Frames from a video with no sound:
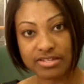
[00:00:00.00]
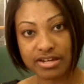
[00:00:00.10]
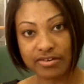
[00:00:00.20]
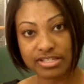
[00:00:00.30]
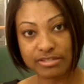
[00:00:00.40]
by the
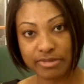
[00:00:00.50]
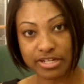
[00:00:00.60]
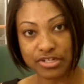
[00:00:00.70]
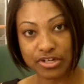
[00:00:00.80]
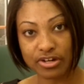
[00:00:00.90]
teres
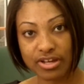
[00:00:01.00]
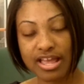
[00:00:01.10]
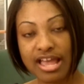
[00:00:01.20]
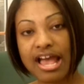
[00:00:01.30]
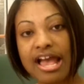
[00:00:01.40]
major,
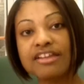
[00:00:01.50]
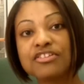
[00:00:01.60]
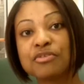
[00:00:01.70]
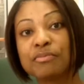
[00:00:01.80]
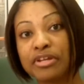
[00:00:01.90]

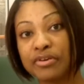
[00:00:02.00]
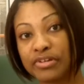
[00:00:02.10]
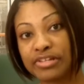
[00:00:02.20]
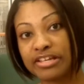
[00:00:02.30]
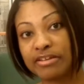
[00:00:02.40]
and
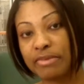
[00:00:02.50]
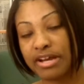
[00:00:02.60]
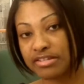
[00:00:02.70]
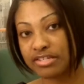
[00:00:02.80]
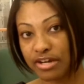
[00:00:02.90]
superiorly
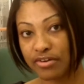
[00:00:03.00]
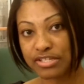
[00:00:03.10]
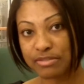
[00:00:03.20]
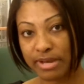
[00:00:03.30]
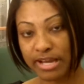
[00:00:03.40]
by the
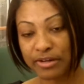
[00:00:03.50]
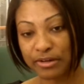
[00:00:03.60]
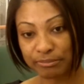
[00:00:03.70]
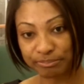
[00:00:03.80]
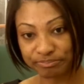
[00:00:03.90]
teres
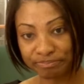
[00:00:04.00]
minor.